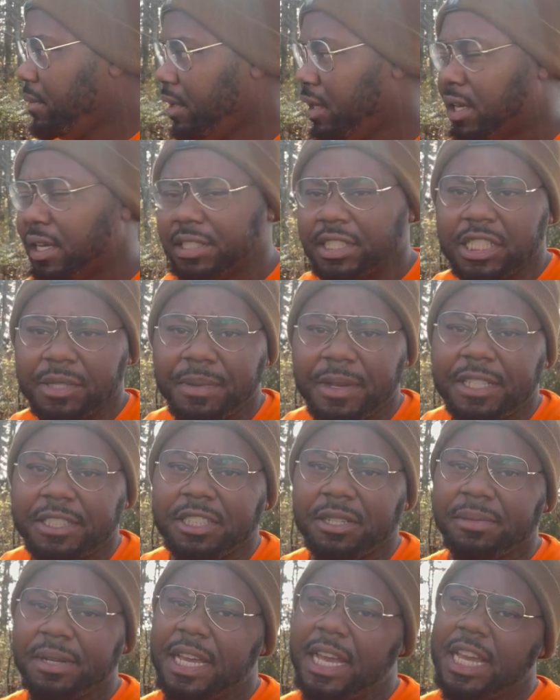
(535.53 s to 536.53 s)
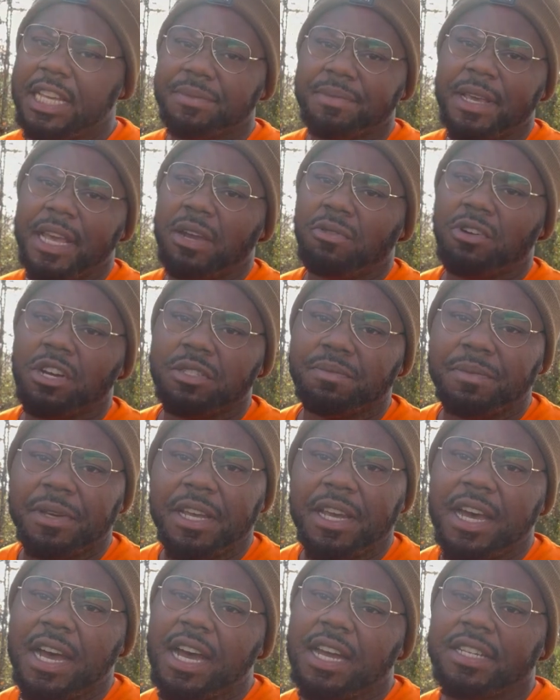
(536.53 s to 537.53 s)
cause it's been some days, man, where it's
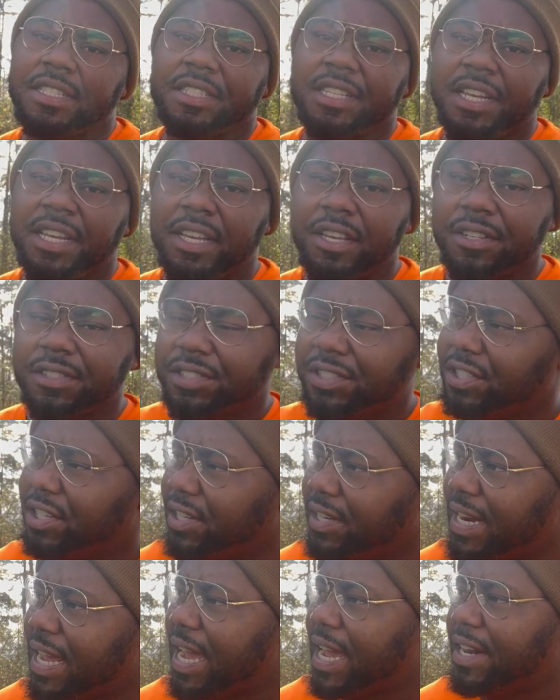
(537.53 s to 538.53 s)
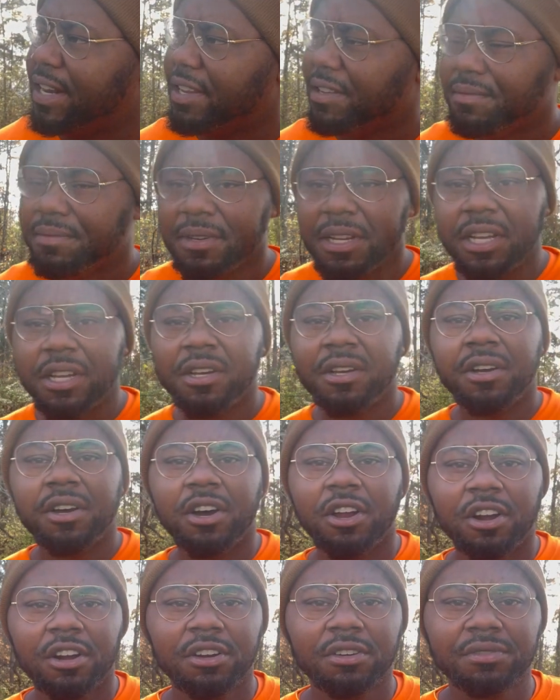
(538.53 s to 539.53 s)
been hot as hell, 90.
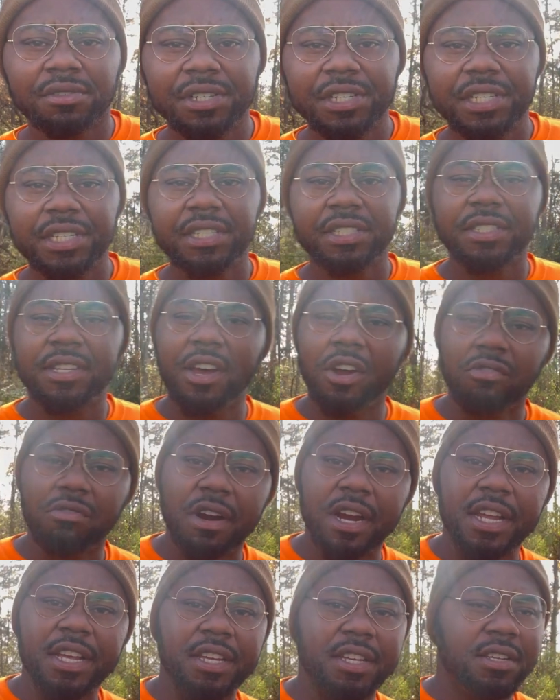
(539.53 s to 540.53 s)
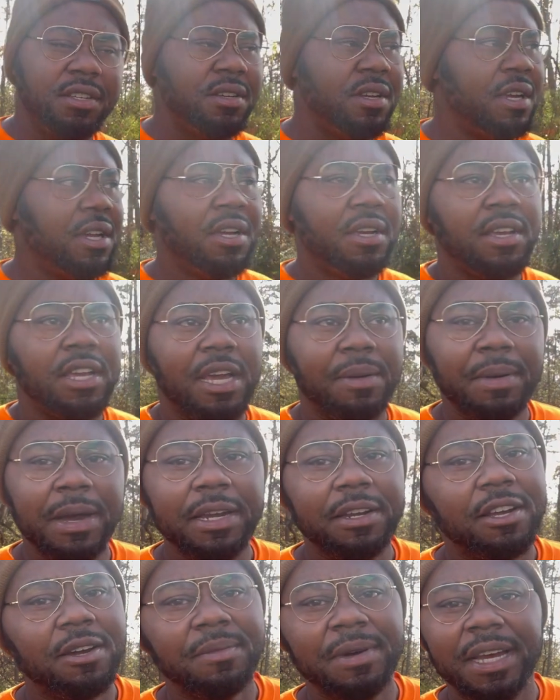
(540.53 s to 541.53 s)
100 degrees, no rain, and my
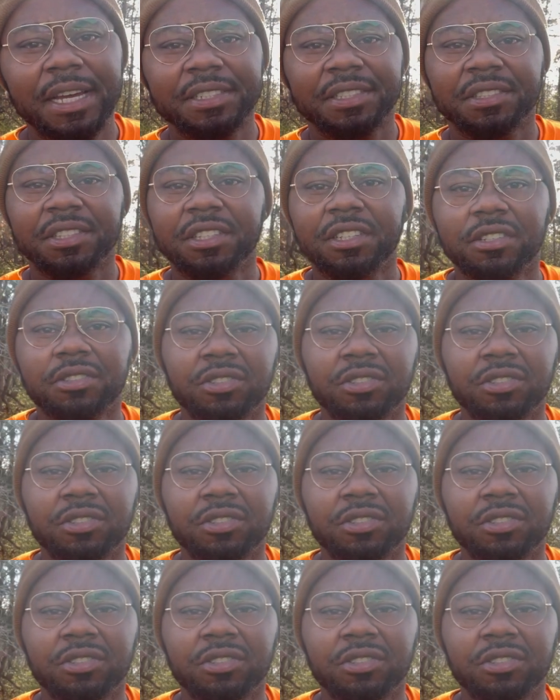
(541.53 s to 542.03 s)
dumb ass still